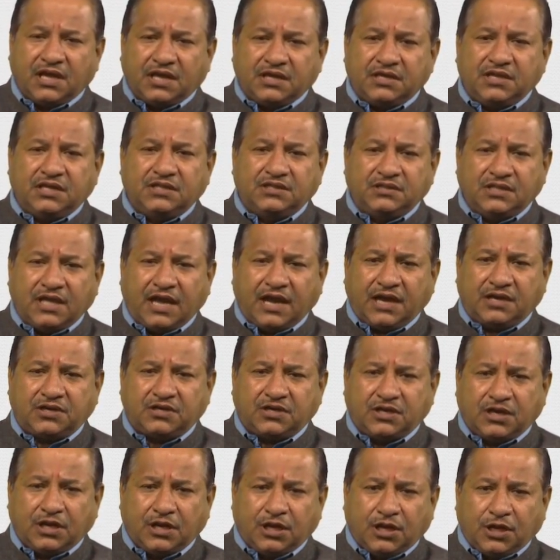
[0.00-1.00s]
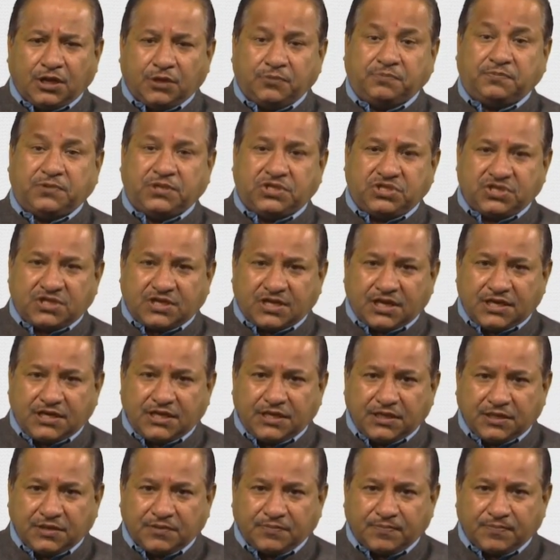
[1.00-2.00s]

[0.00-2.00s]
in that physically,